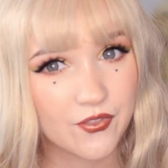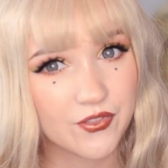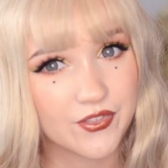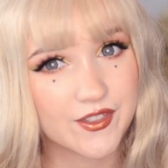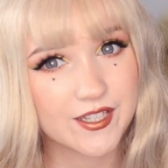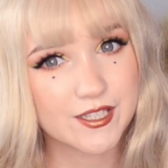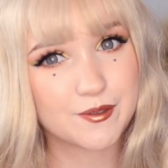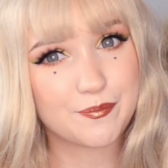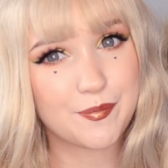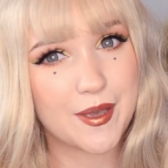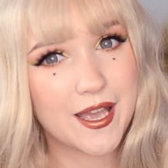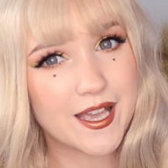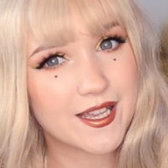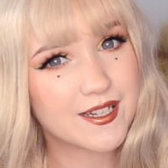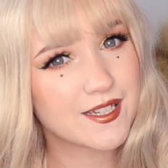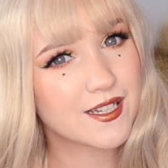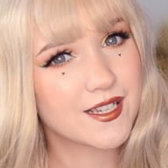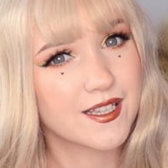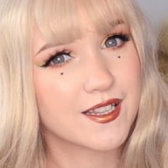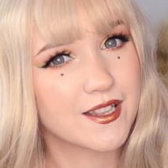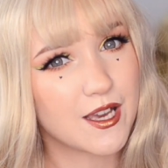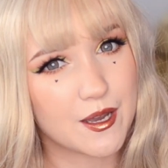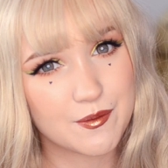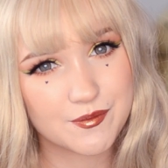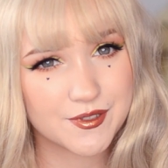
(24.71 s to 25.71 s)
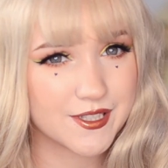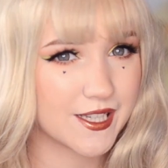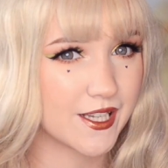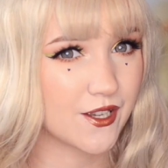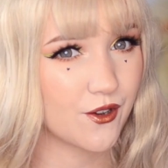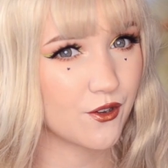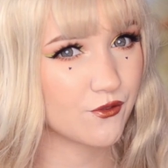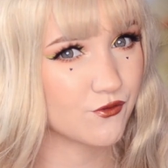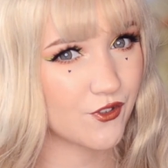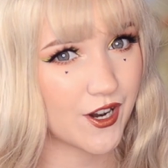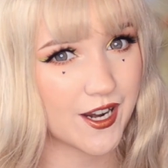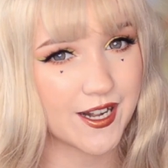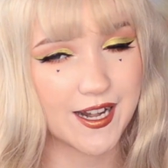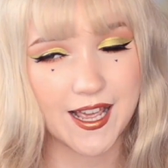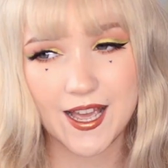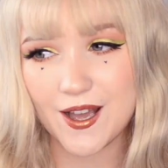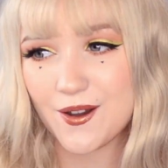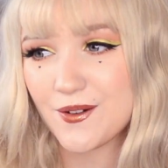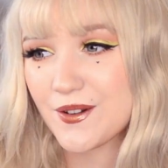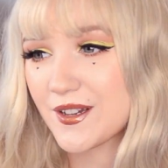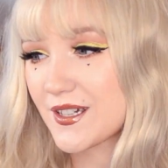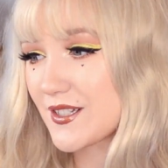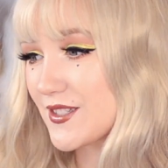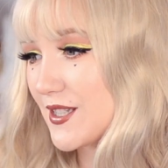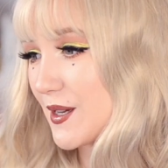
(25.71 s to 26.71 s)
this bed that I'm sitting on right
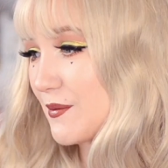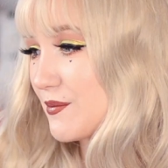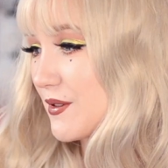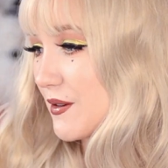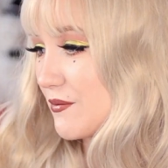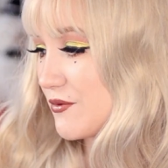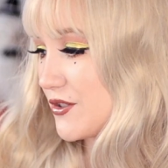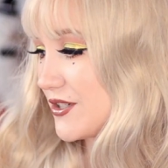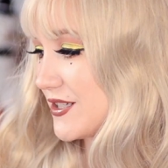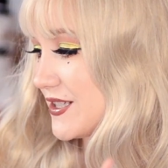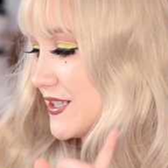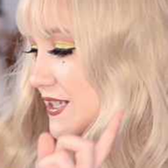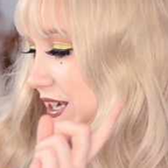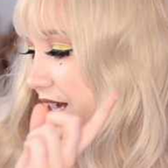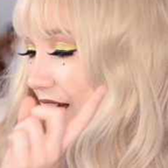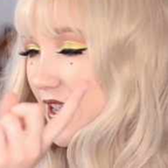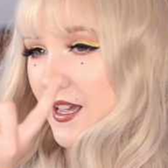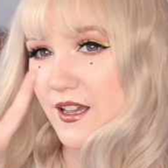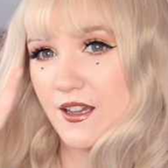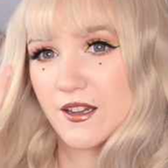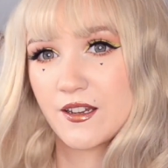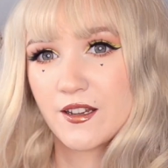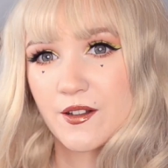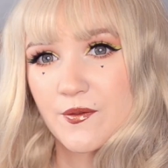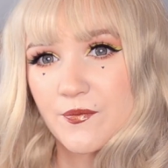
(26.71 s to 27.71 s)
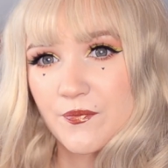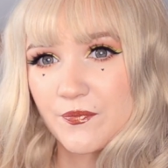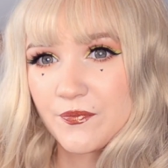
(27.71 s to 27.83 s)
now, except I'm just sitting